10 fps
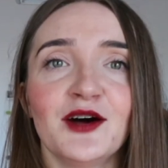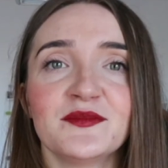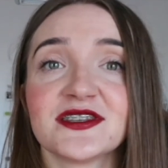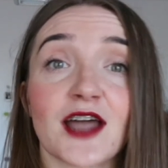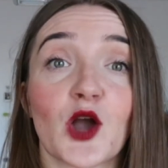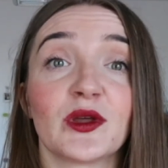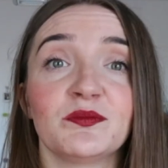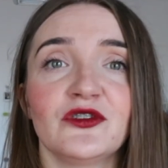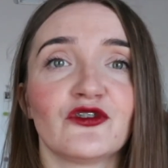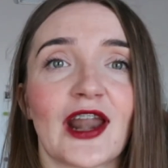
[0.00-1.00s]
stuck with
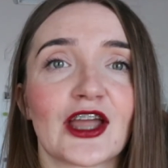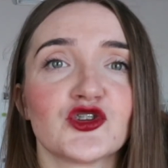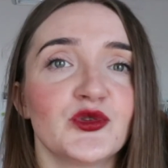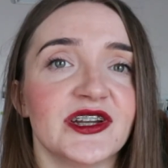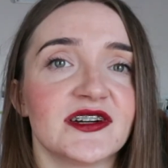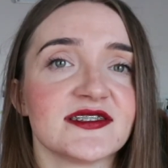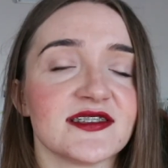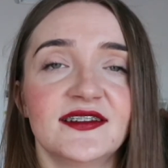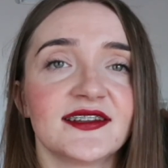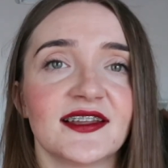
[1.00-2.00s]
me for like 2 years
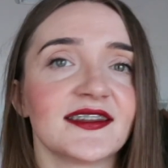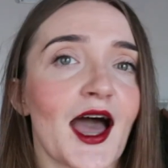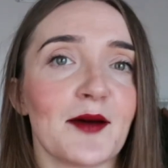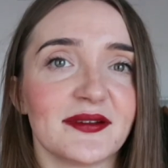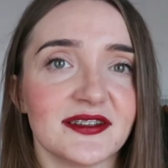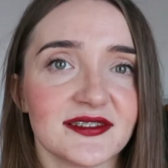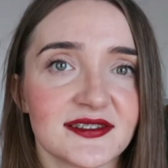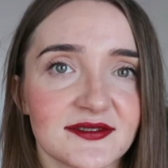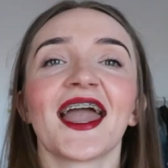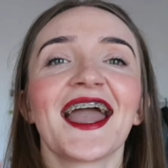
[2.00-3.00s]
until it
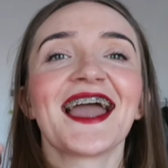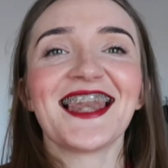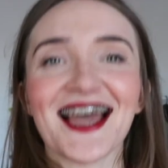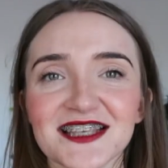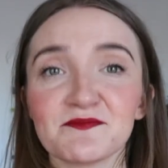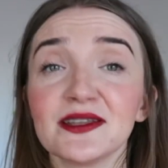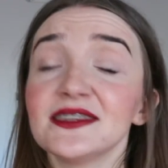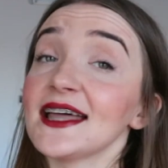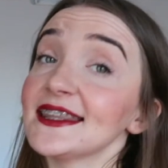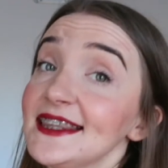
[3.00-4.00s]
happened. Last but
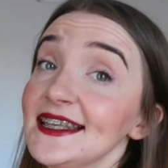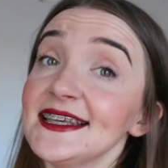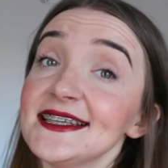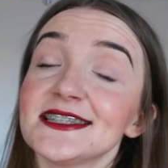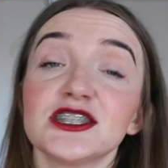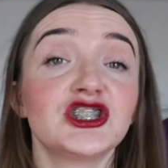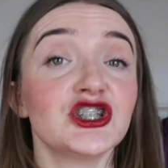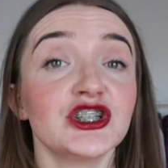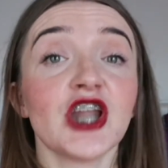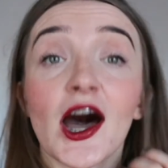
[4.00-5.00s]
not least,
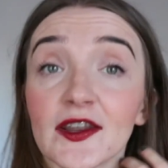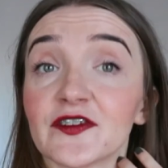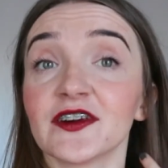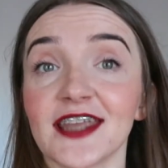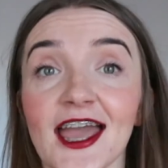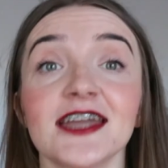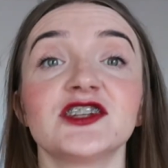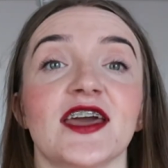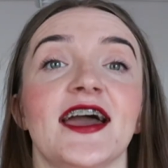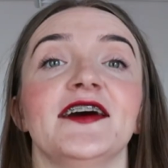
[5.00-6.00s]
do not
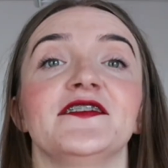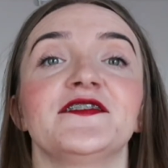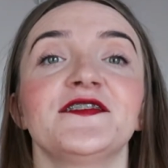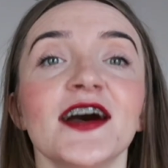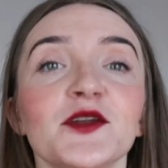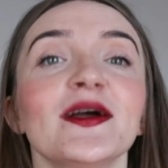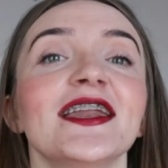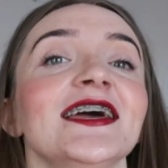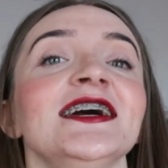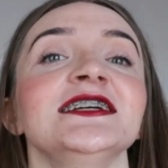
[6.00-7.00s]
forget to have fun with
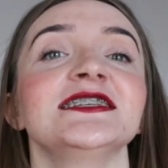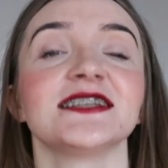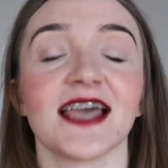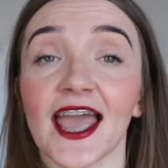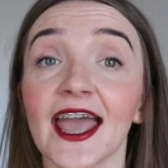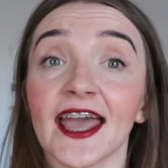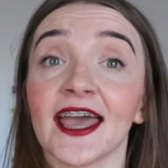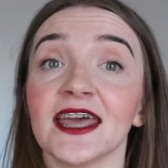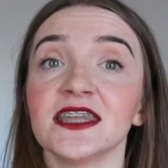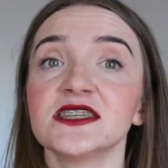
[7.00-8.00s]
it.
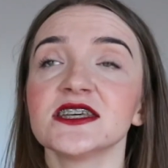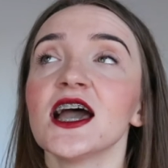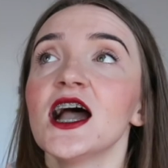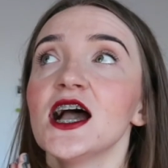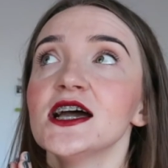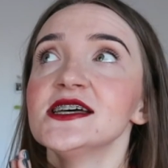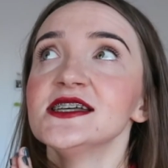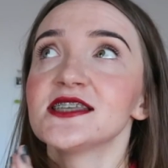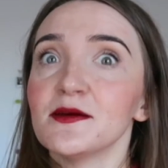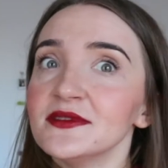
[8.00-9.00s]
And
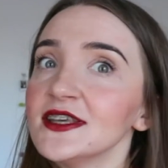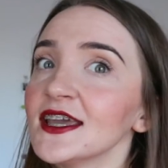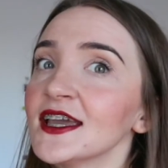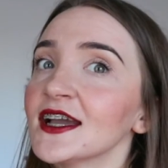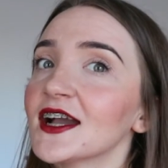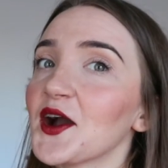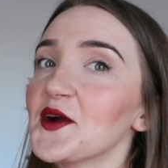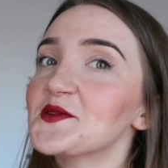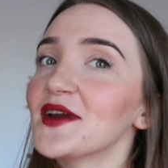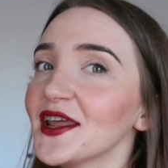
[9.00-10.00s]
something
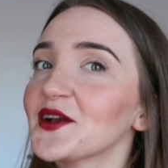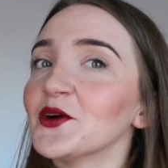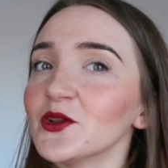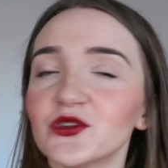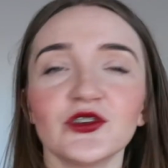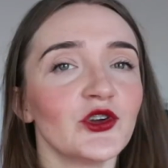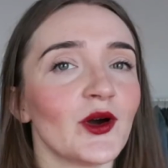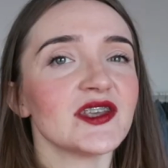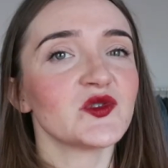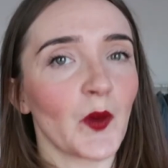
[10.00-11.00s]
really cool to do
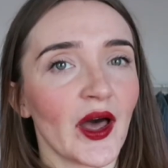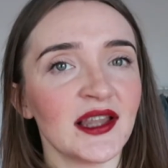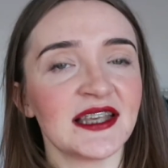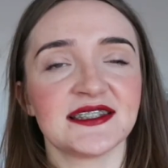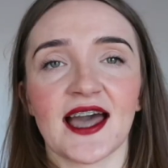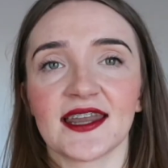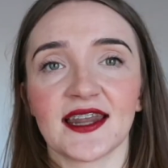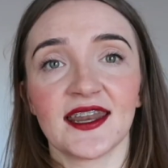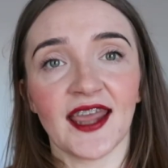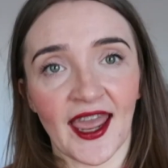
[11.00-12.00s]
as well is that
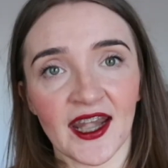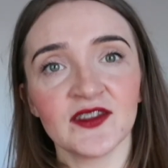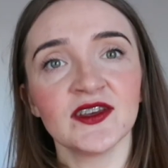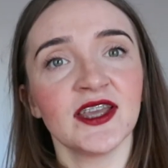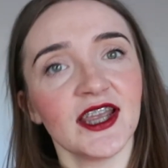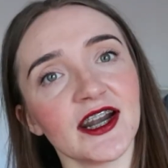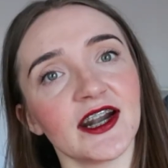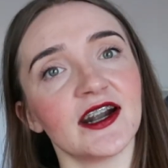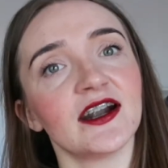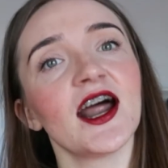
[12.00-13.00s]
at the end of the
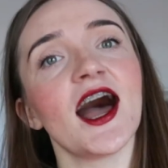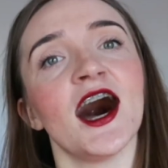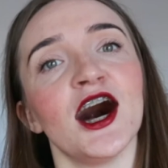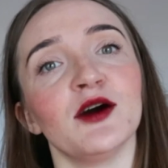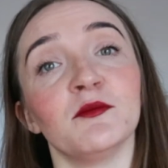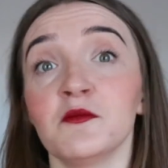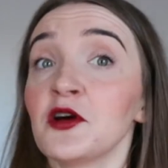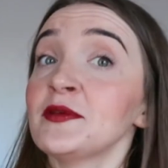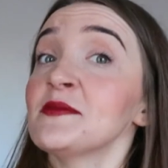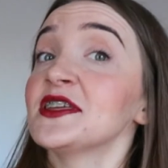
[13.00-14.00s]
year,
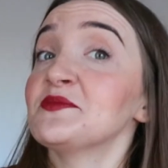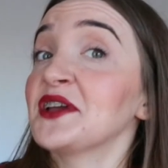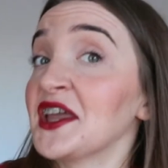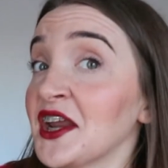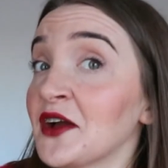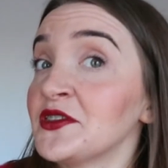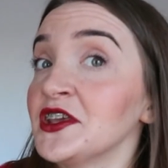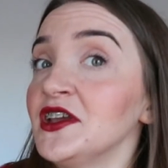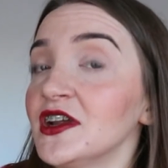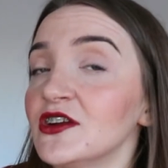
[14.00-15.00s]
or maybe at the beginning of
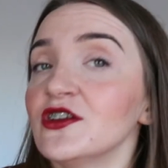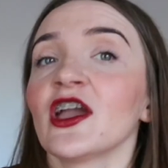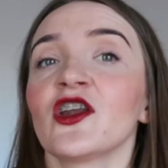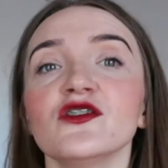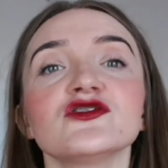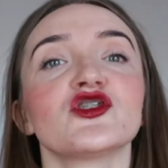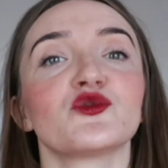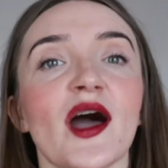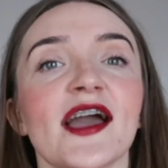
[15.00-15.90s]
the year, you can also